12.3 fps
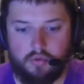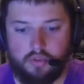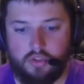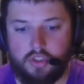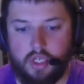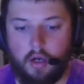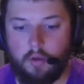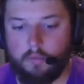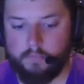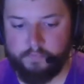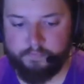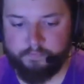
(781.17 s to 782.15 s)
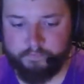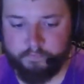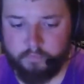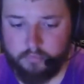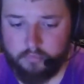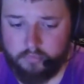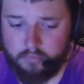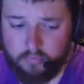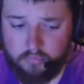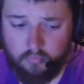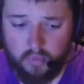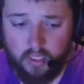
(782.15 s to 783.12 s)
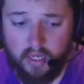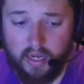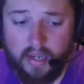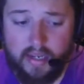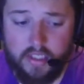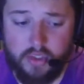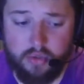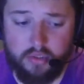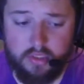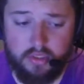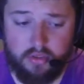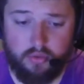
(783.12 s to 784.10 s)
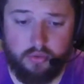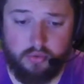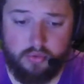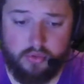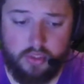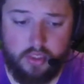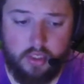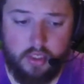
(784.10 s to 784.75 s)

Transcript: So I actually used